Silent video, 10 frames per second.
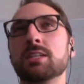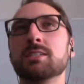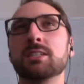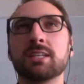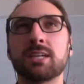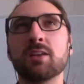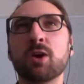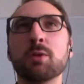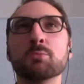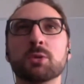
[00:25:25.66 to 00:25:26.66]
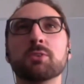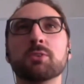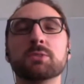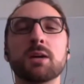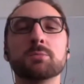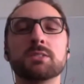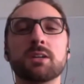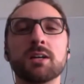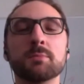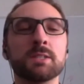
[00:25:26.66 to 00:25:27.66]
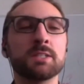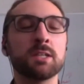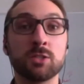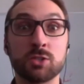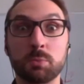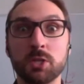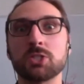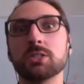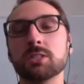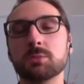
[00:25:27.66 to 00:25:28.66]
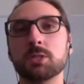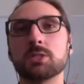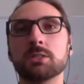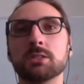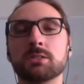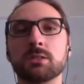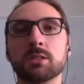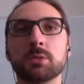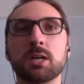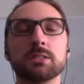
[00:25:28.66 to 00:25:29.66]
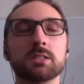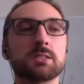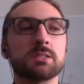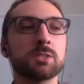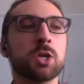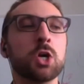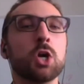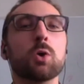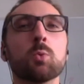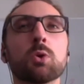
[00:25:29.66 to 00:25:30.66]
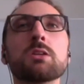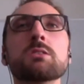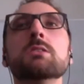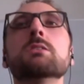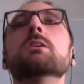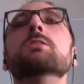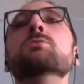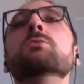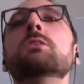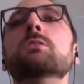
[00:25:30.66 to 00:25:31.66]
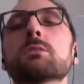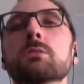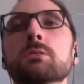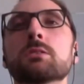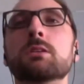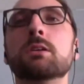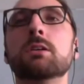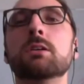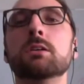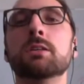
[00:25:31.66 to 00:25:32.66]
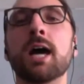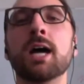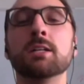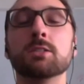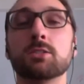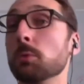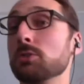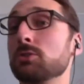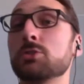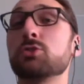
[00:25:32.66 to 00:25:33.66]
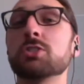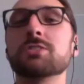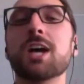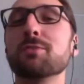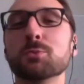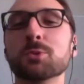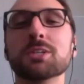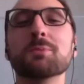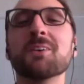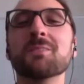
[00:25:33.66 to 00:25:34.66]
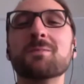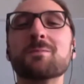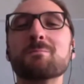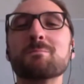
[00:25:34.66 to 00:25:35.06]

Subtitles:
kind of comes up from time to time, and especially in a startup context, is what is it that you can do that someone else just doesn't have to worry about?